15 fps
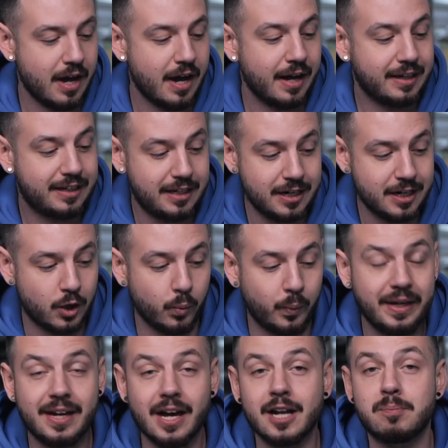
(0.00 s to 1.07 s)
Here we
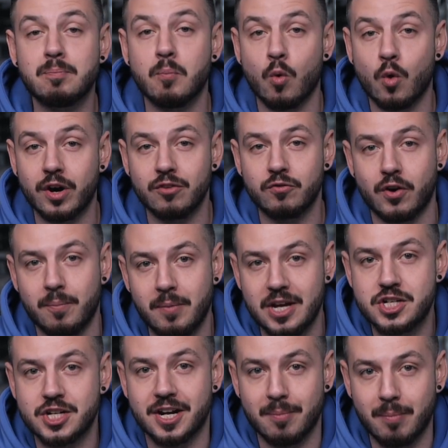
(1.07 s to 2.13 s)
got more
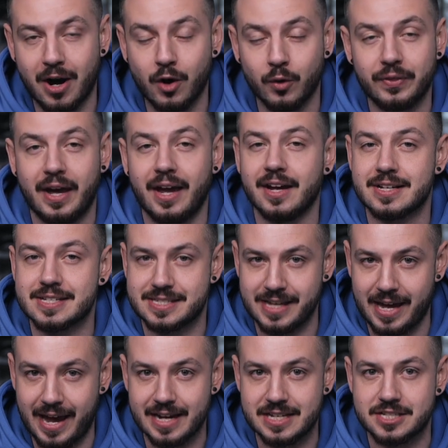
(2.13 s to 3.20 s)
information about the
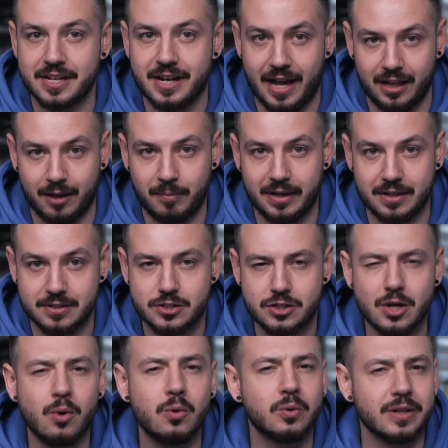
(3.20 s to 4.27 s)
exact element.
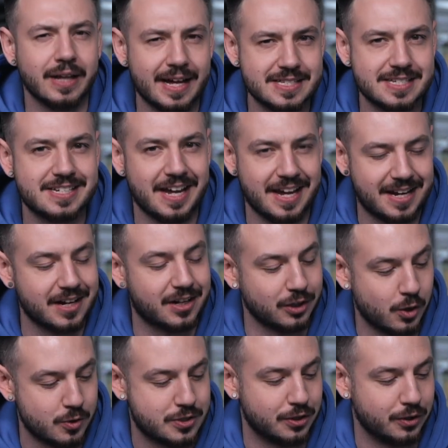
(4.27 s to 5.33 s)
So let's take a
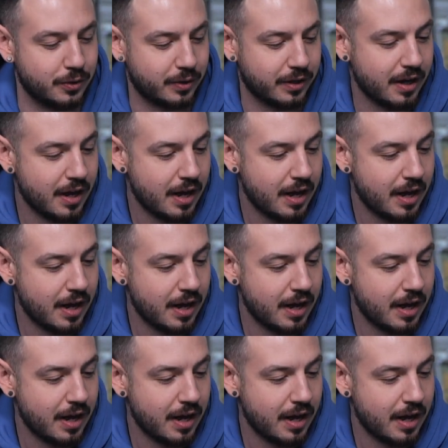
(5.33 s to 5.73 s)
closer look.